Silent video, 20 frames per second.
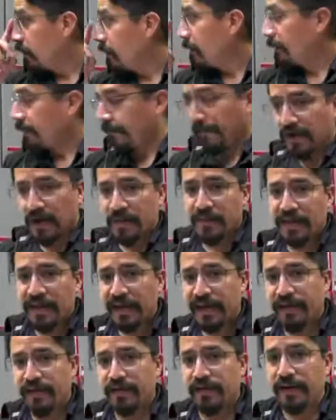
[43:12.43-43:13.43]
from
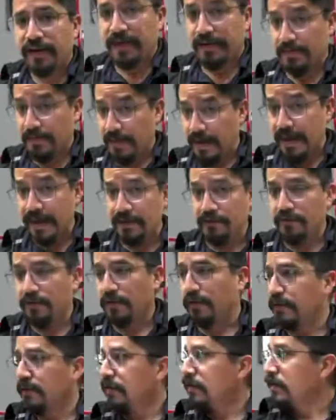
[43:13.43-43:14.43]
here in
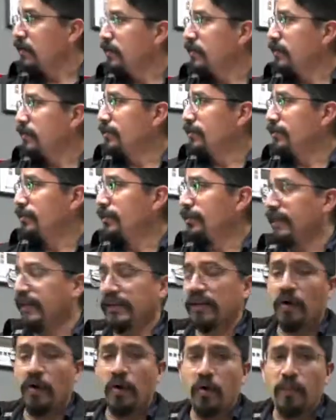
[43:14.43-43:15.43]
manual, you
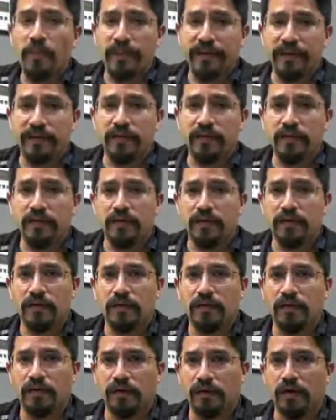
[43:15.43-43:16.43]
can open
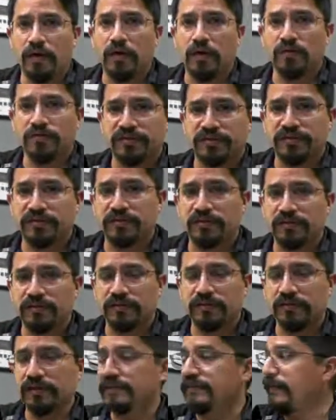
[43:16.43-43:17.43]
or close
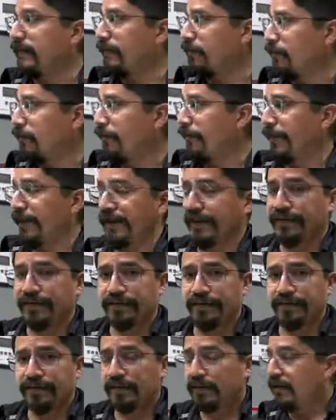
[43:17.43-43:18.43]
the circuit
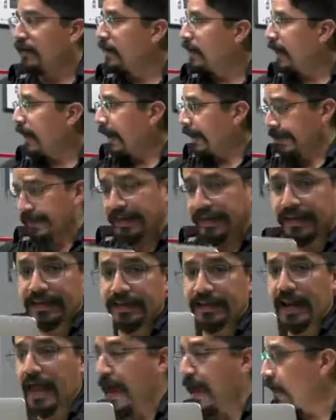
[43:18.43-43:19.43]
breaker. I
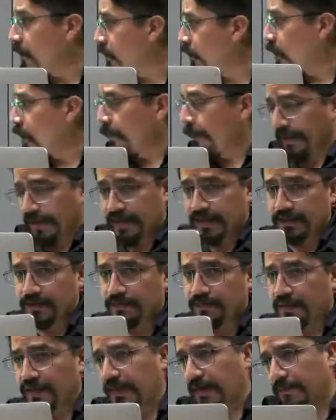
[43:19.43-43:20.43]
can now open it,
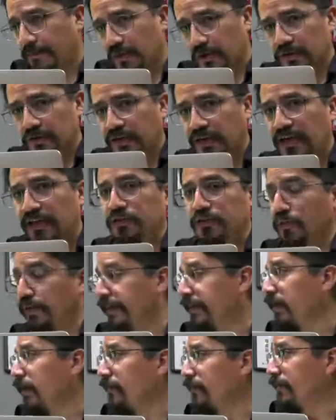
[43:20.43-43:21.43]
but I'm not gonna do
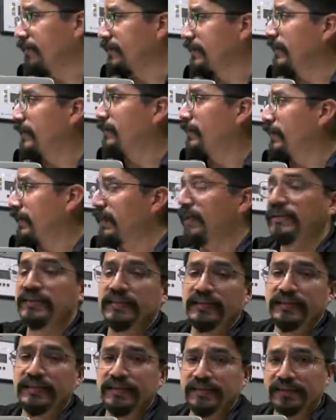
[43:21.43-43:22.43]
it obviously because
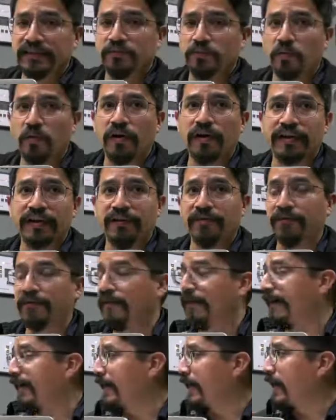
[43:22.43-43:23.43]
this is working
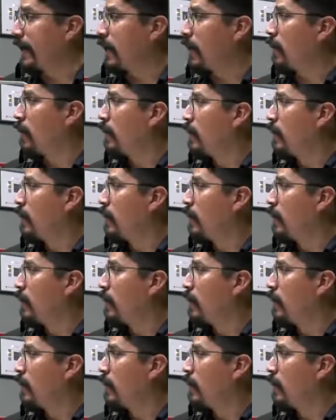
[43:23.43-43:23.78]
right now.